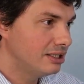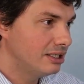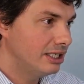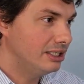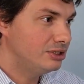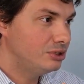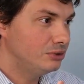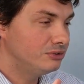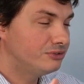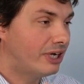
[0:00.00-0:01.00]
And to
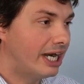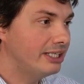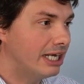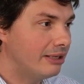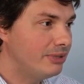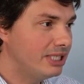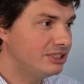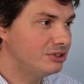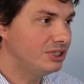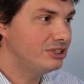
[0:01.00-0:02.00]
fight diabetes,
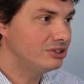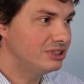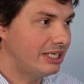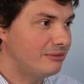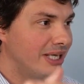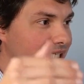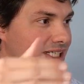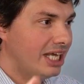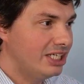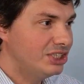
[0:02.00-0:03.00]
you need to take
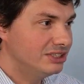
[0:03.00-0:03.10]
medication.